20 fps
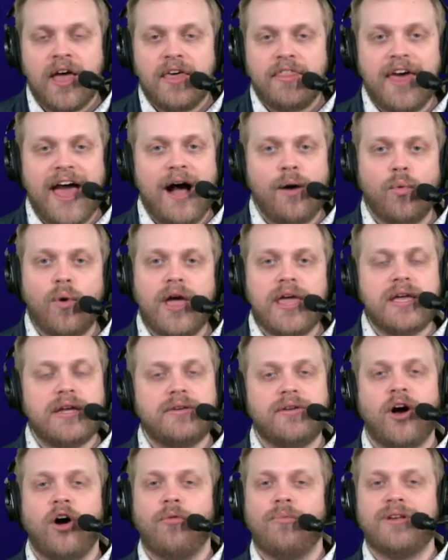That way you
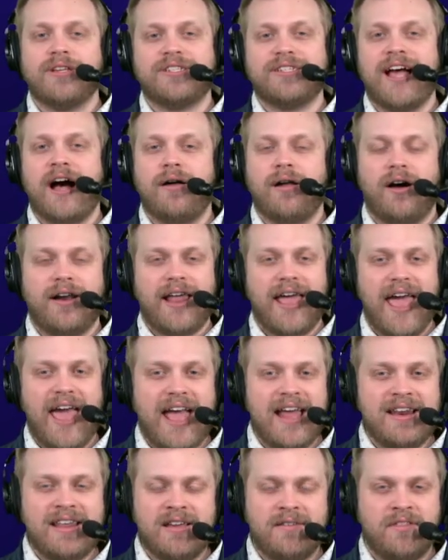don't miss out on
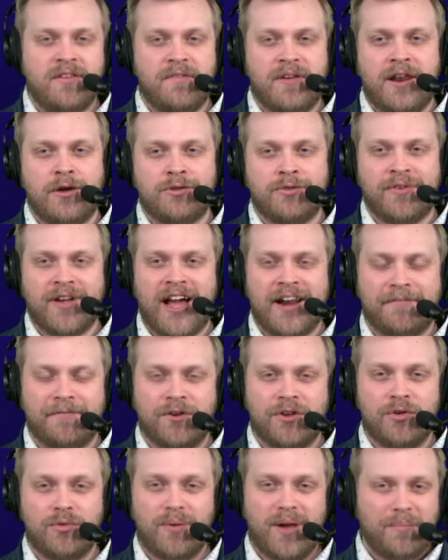any of the videos we've got for
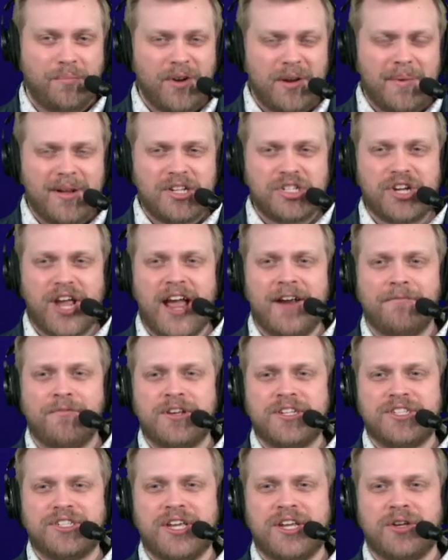you pretty much every
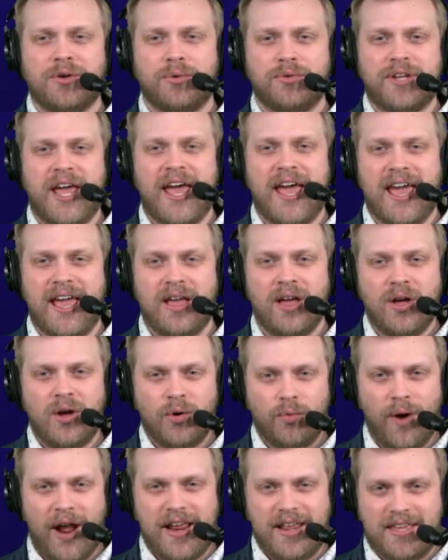single day
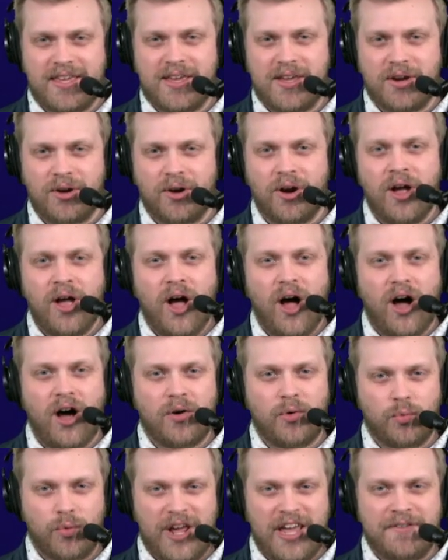right here
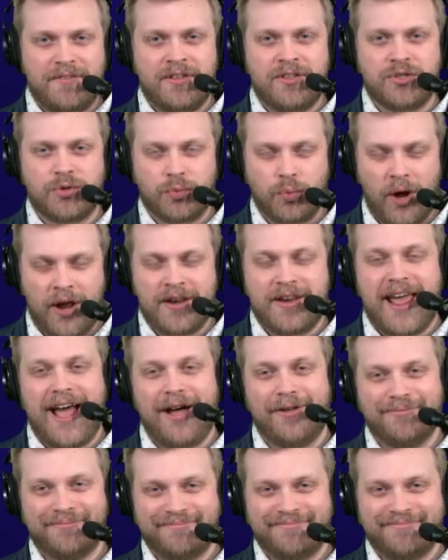on Ravens Rundown.